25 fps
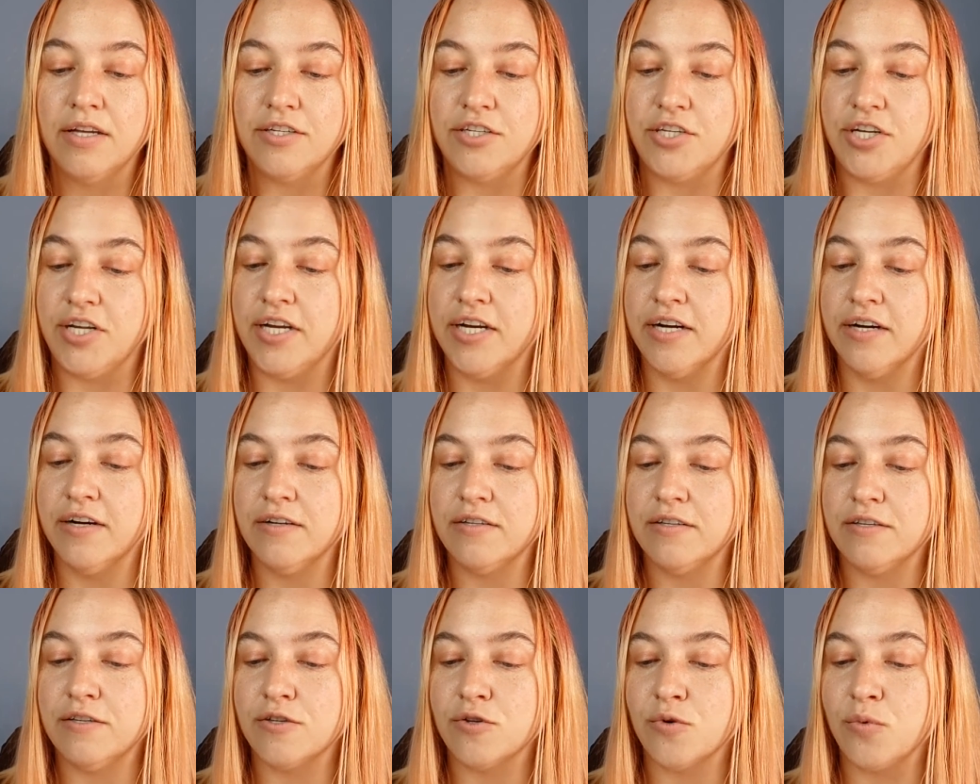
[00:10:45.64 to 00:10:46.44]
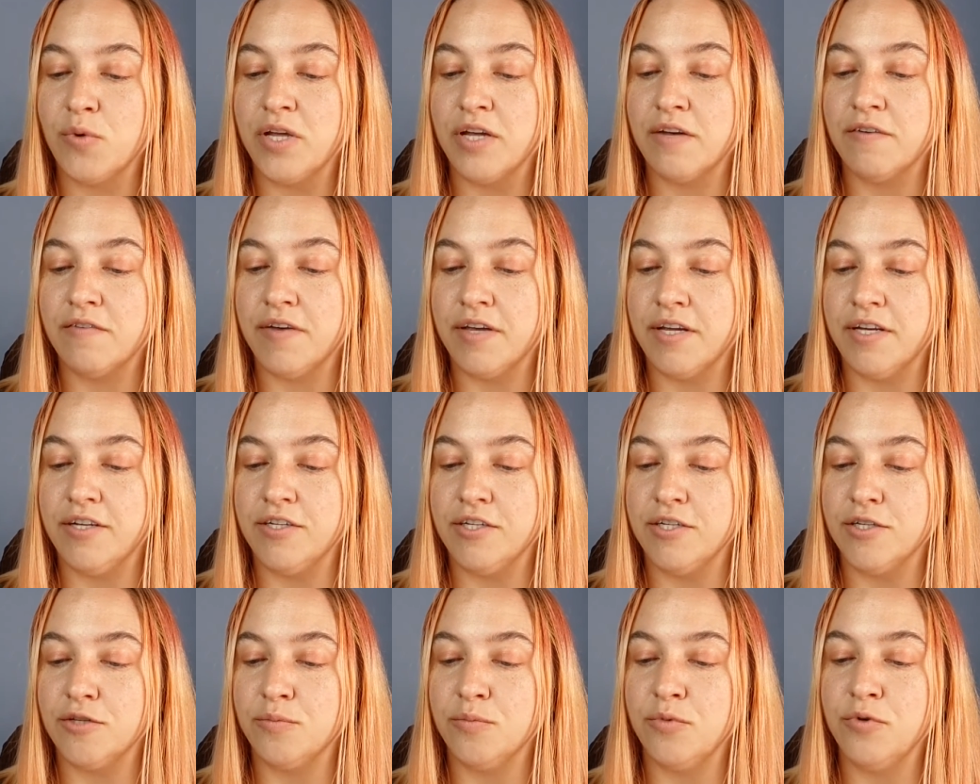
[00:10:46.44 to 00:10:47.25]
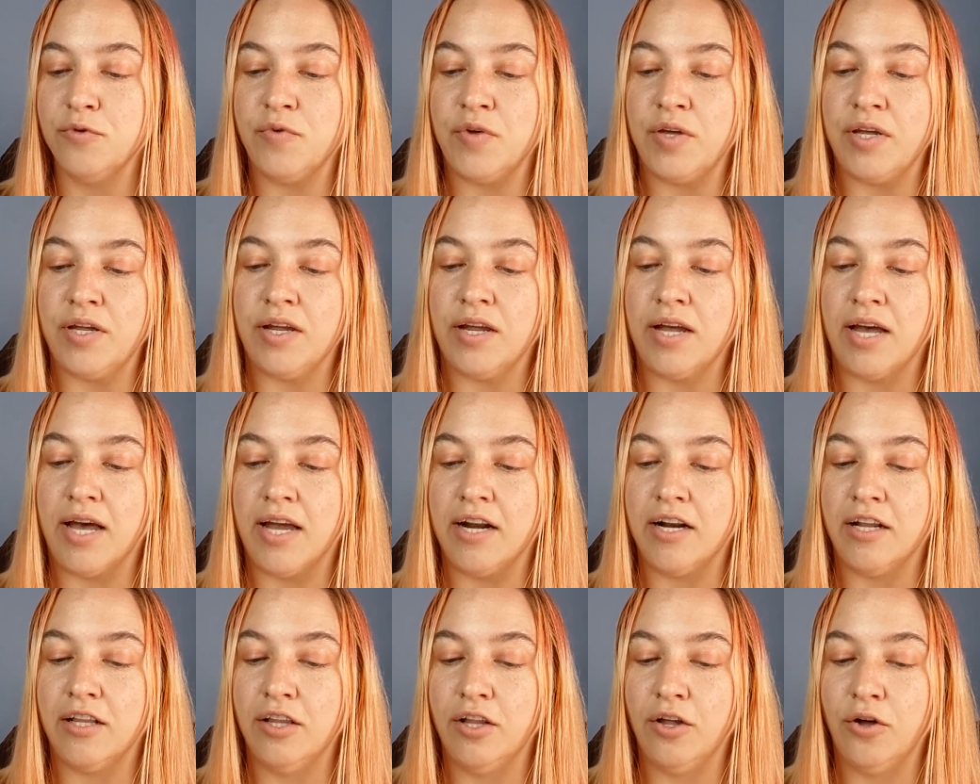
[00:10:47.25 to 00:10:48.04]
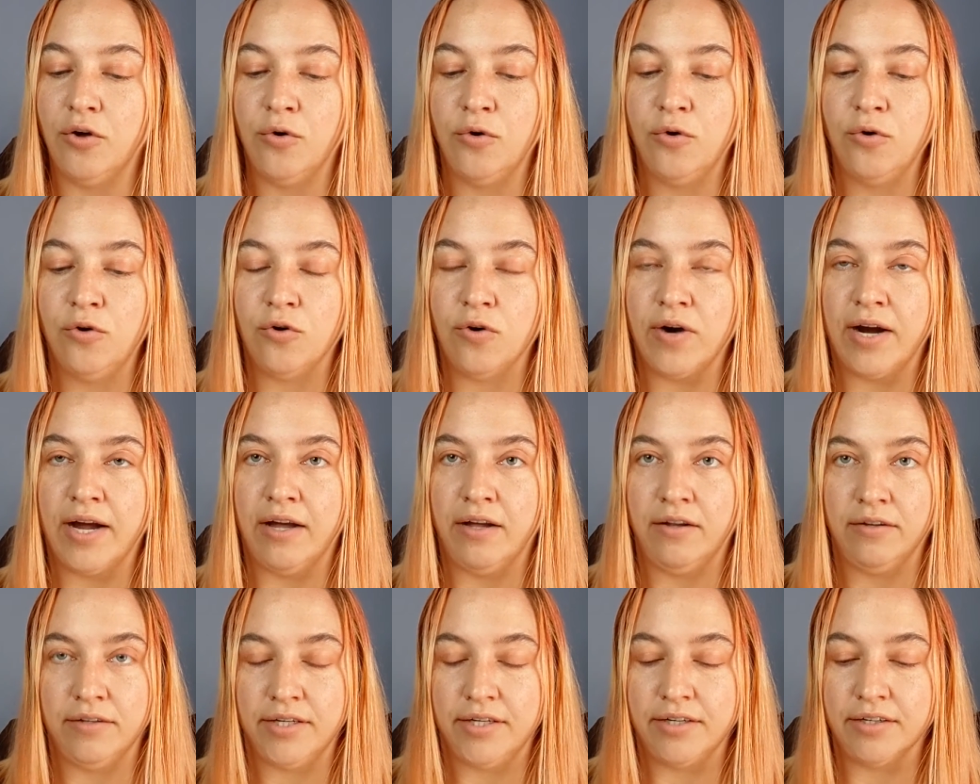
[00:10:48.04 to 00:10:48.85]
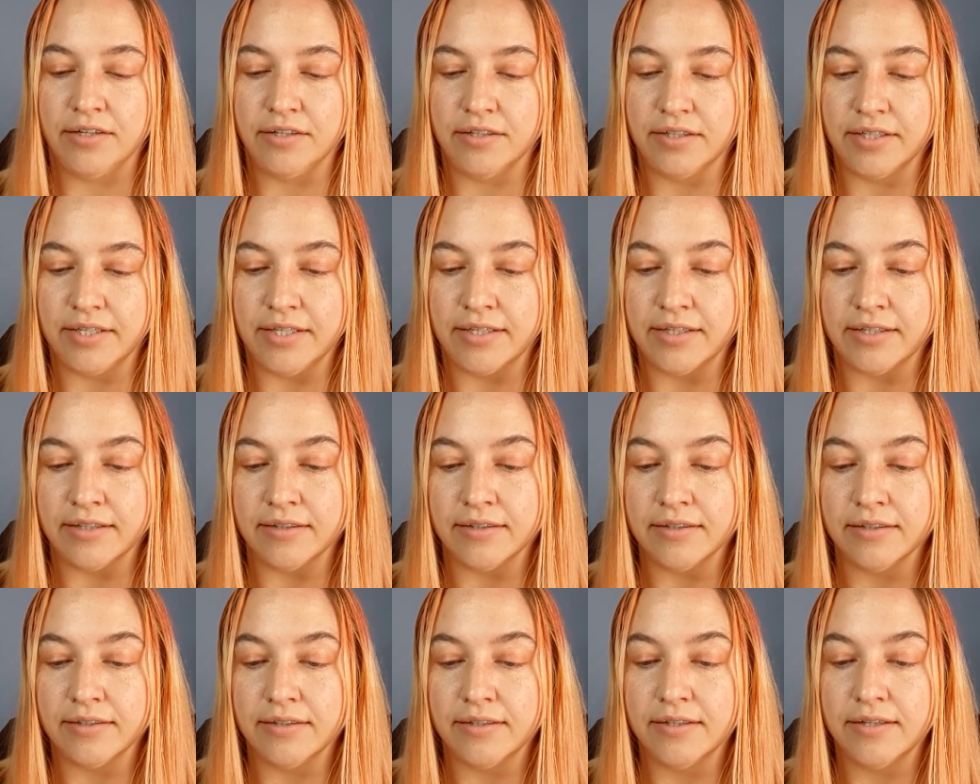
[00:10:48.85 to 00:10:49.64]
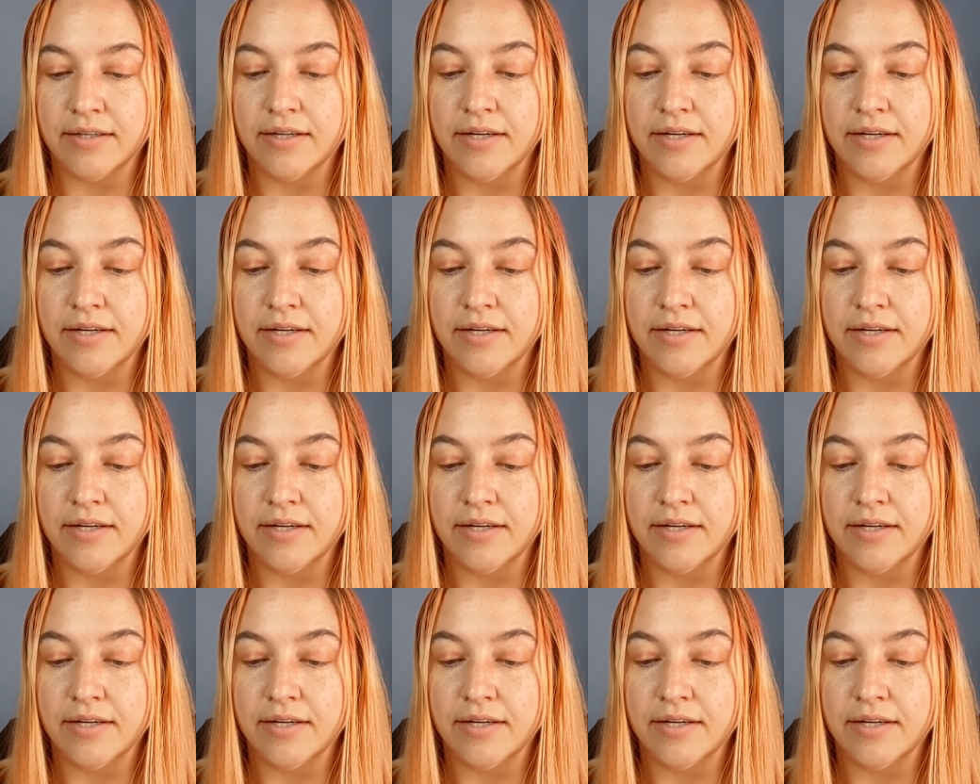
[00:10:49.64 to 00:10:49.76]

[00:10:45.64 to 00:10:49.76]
She hears the squeak of hinges moving and a low growl near her ear.